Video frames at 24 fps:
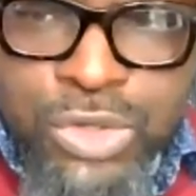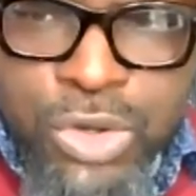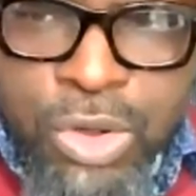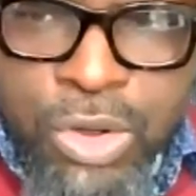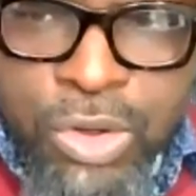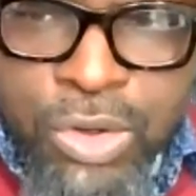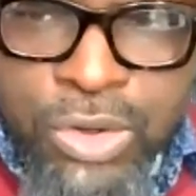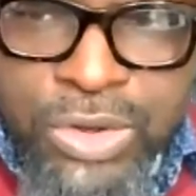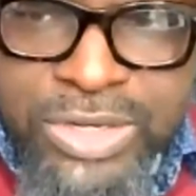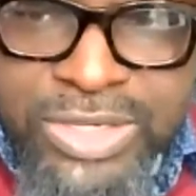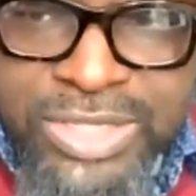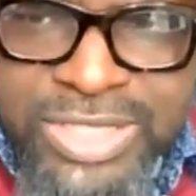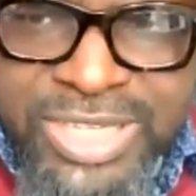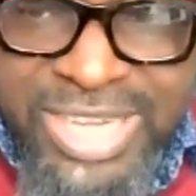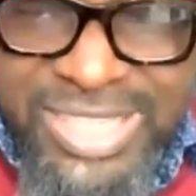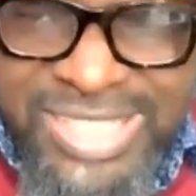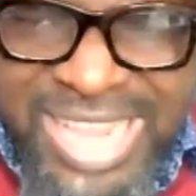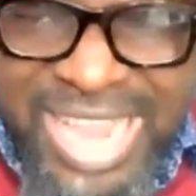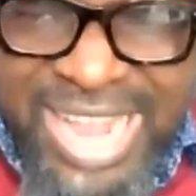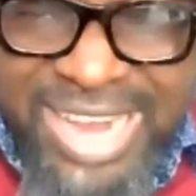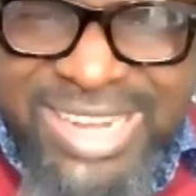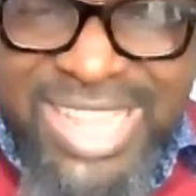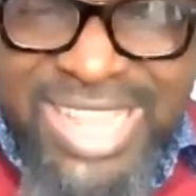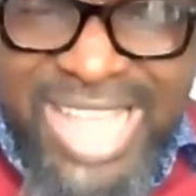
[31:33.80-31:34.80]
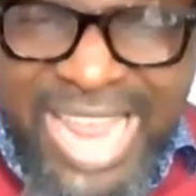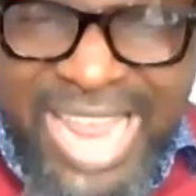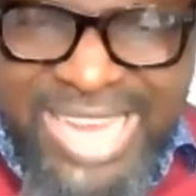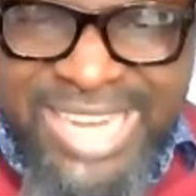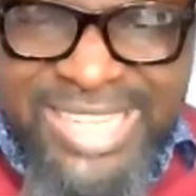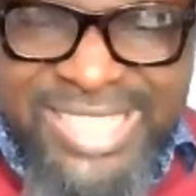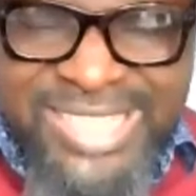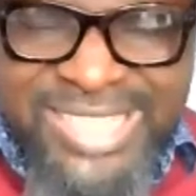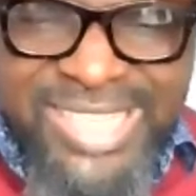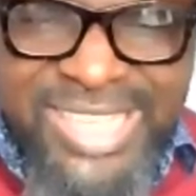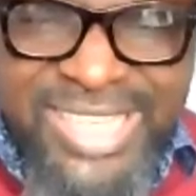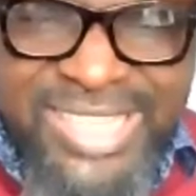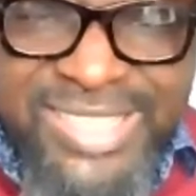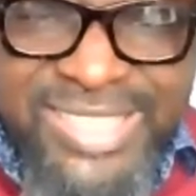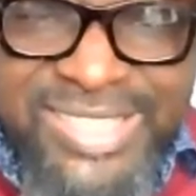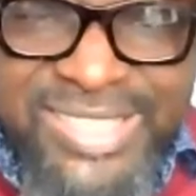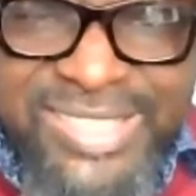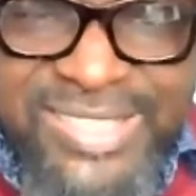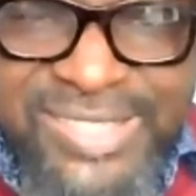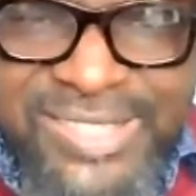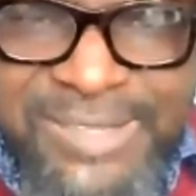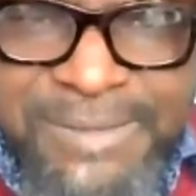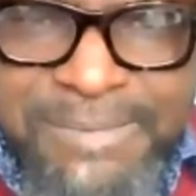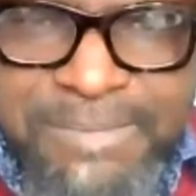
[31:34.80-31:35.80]
So these are
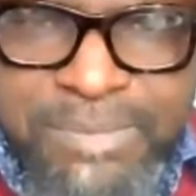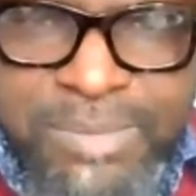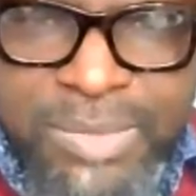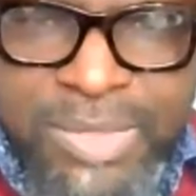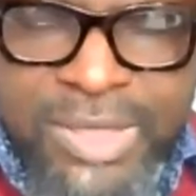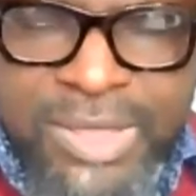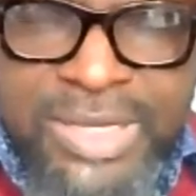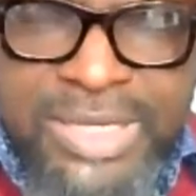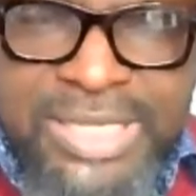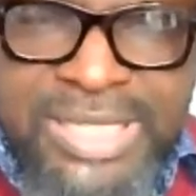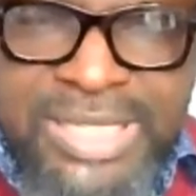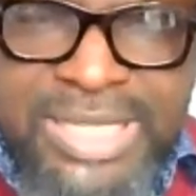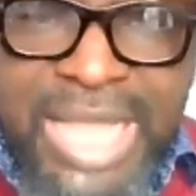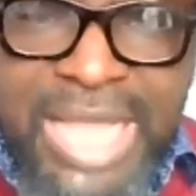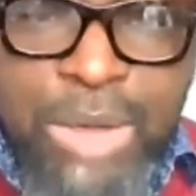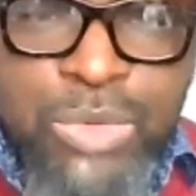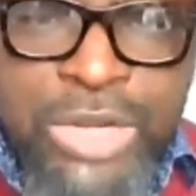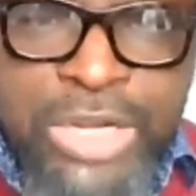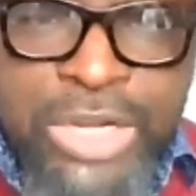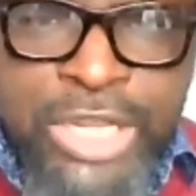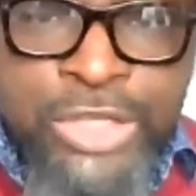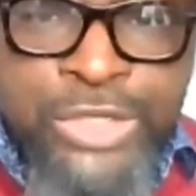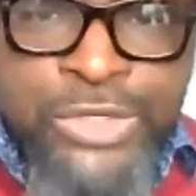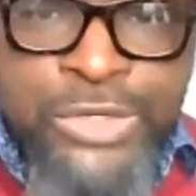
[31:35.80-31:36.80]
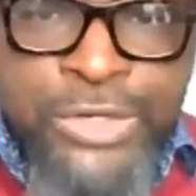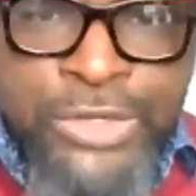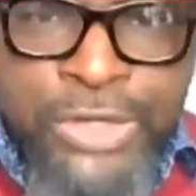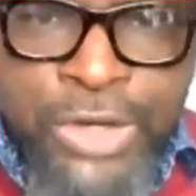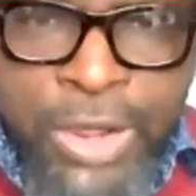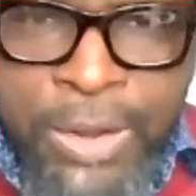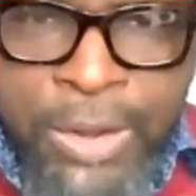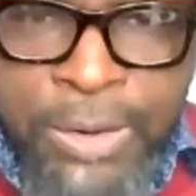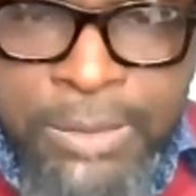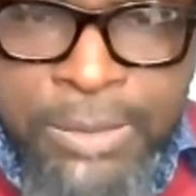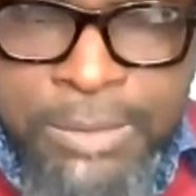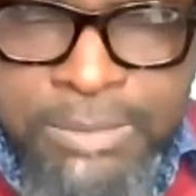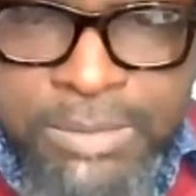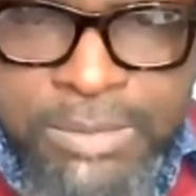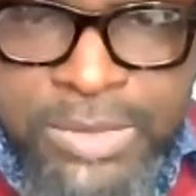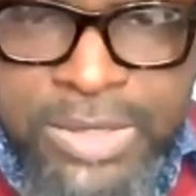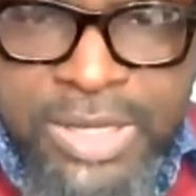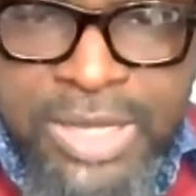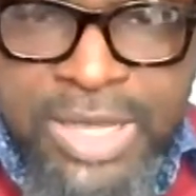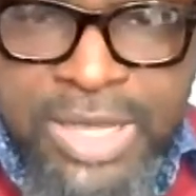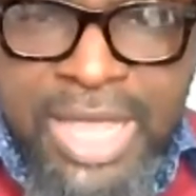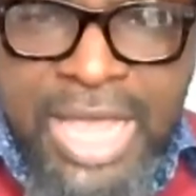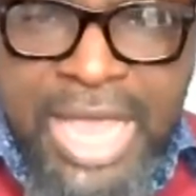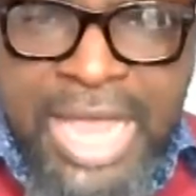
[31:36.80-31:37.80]
realities that we need to know.
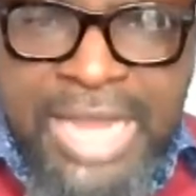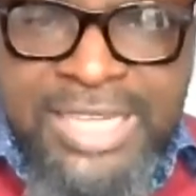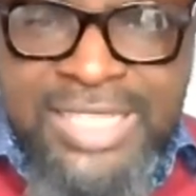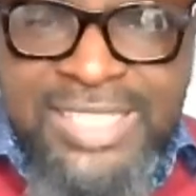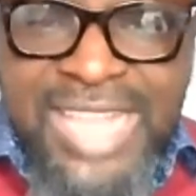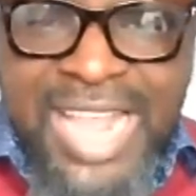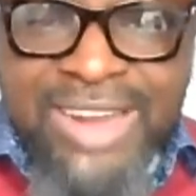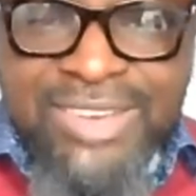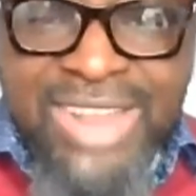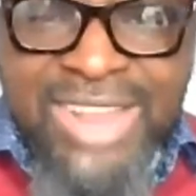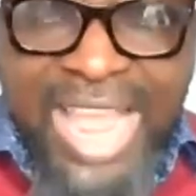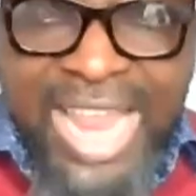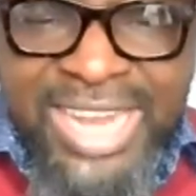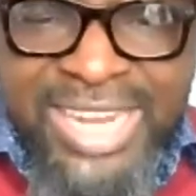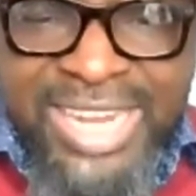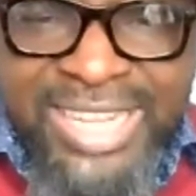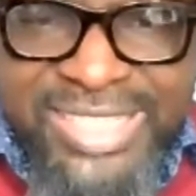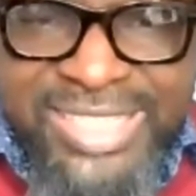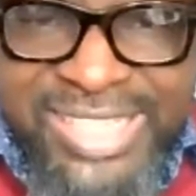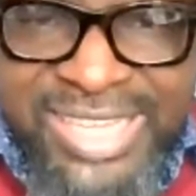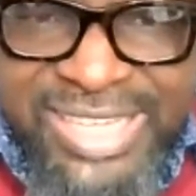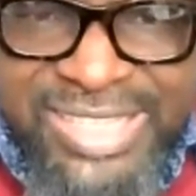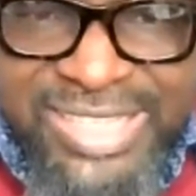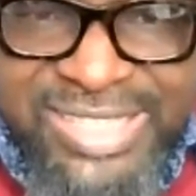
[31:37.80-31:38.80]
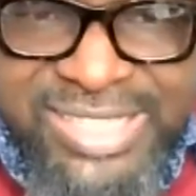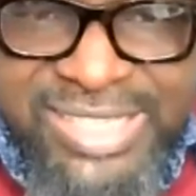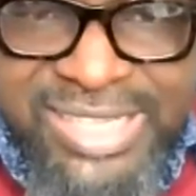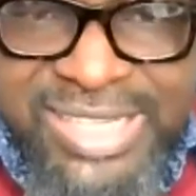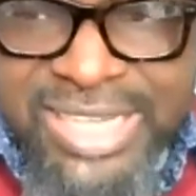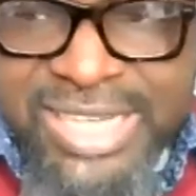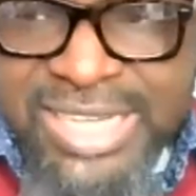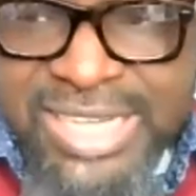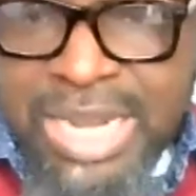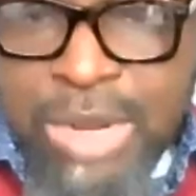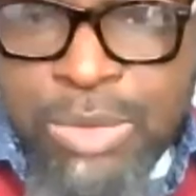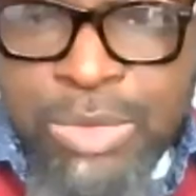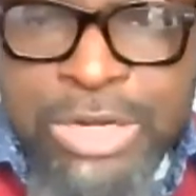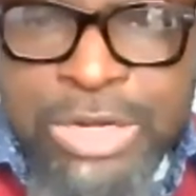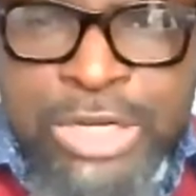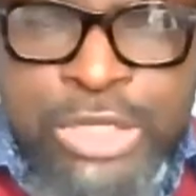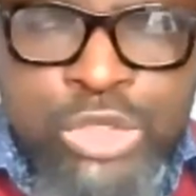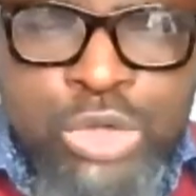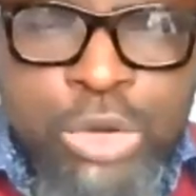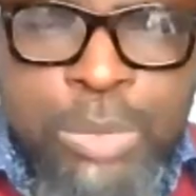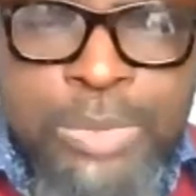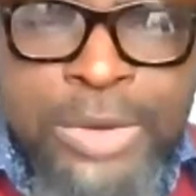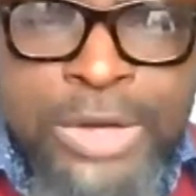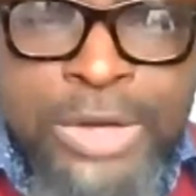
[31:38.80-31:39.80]
And these are realities that we
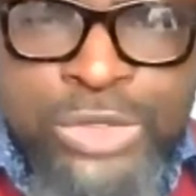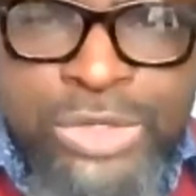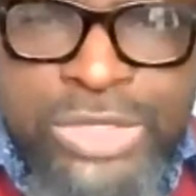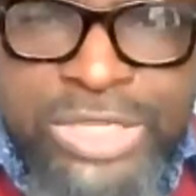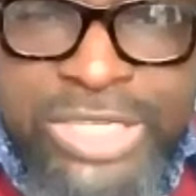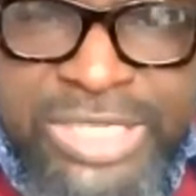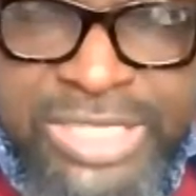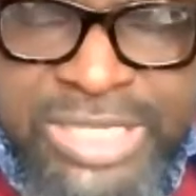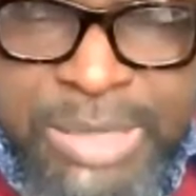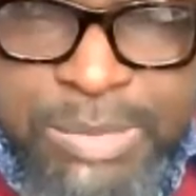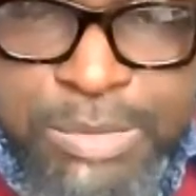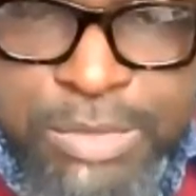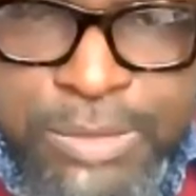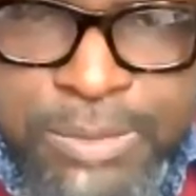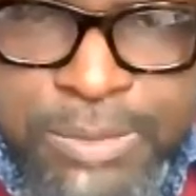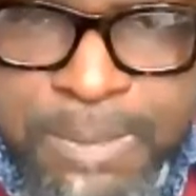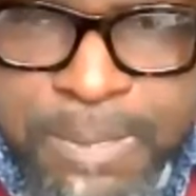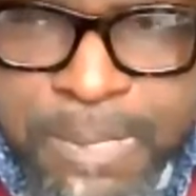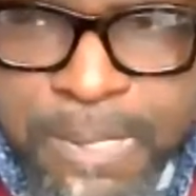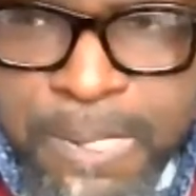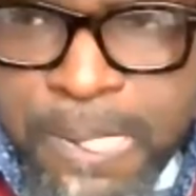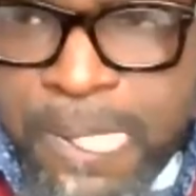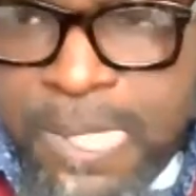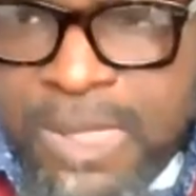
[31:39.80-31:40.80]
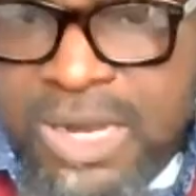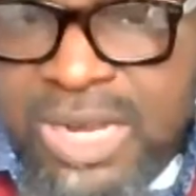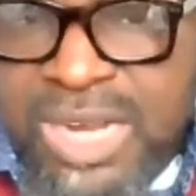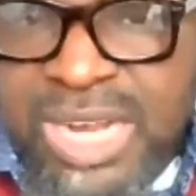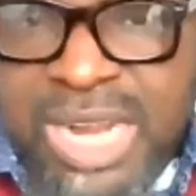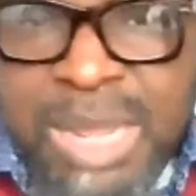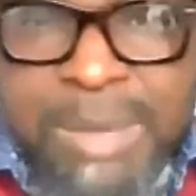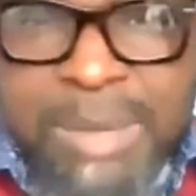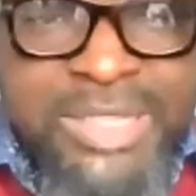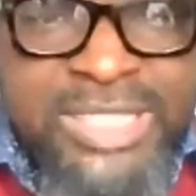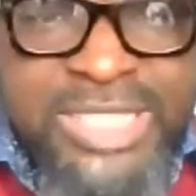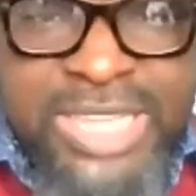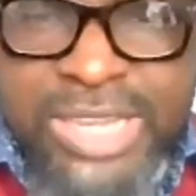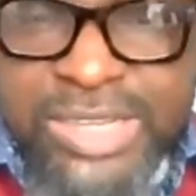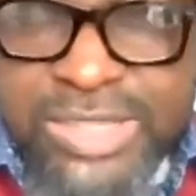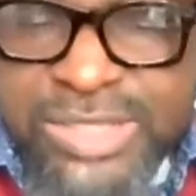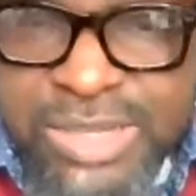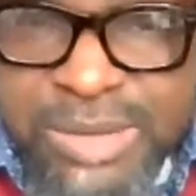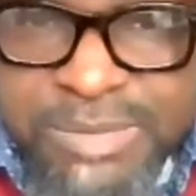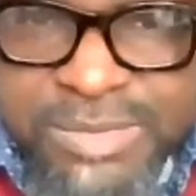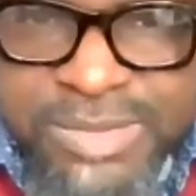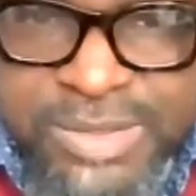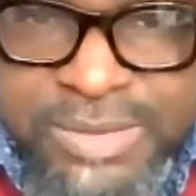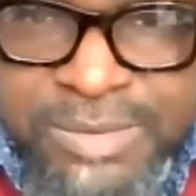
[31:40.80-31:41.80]
need to bring to the table. Let me tell you
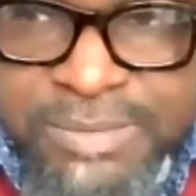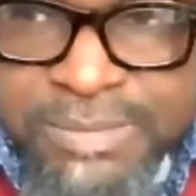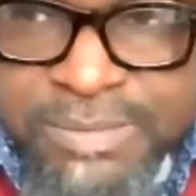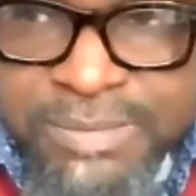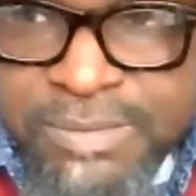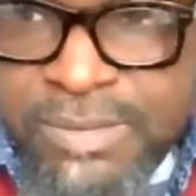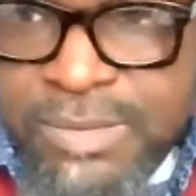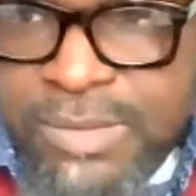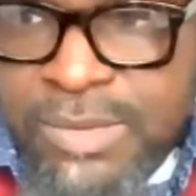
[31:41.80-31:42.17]
something.